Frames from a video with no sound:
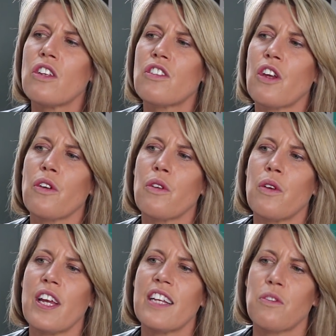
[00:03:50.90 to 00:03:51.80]
So
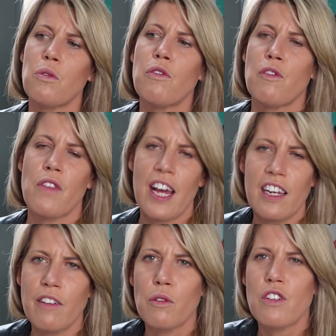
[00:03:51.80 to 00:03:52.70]
it's all from
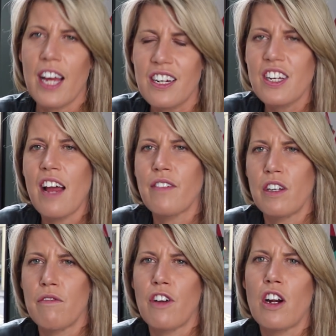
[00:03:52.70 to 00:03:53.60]
that level to actually having
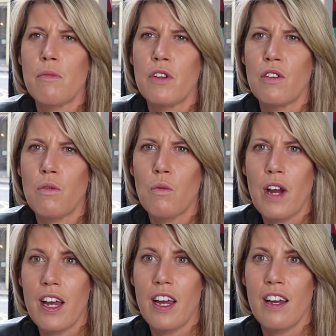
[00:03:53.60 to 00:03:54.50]
an environment
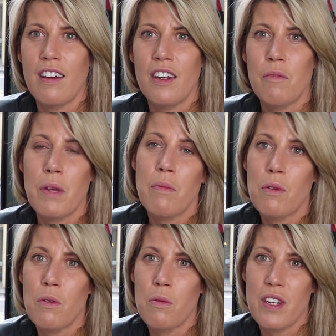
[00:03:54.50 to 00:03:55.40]
where
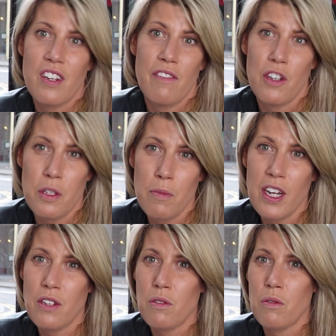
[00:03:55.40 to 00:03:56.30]
people with diverse
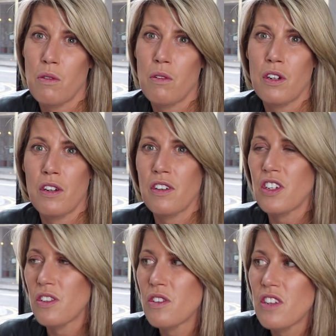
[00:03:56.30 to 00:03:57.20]
minds or
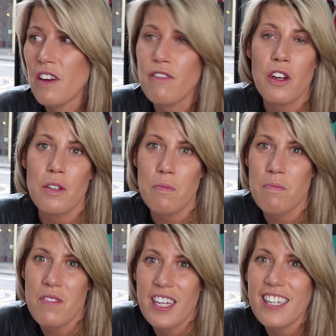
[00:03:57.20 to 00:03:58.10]
just diverse
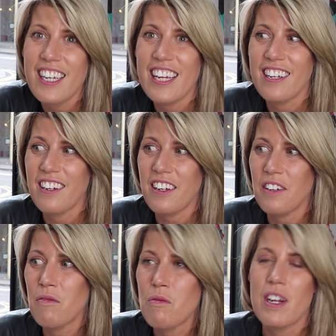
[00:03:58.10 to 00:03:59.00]
thinking
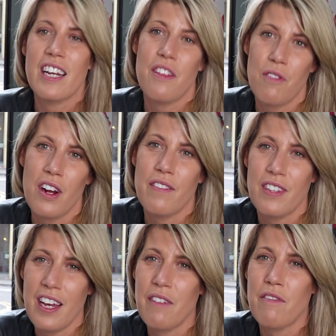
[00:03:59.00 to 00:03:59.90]
can really thrive
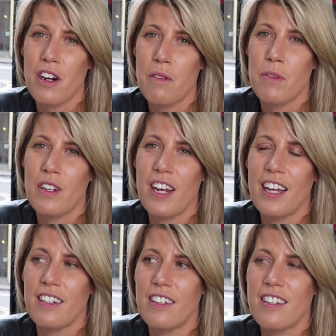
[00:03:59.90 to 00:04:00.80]
in that environment.
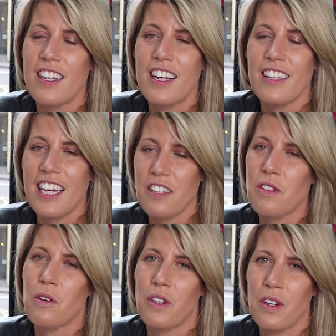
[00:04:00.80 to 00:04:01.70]
And
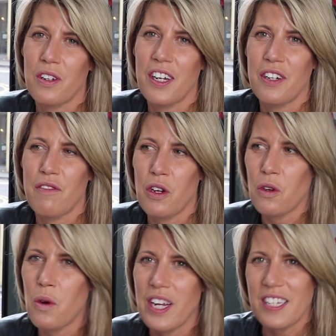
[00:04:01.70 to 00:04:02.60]
that's not a kind of a
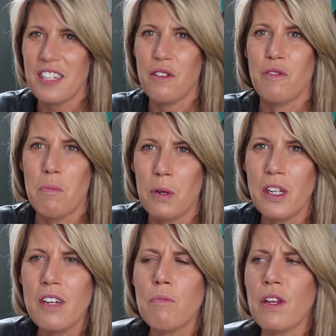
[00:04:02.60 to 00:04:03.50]
quick silver
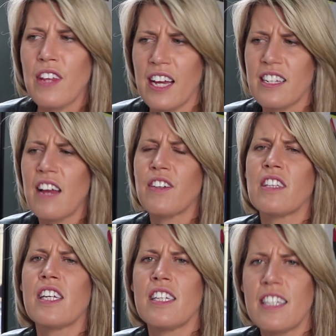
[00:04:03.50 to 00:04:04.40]
bullet, but that's having the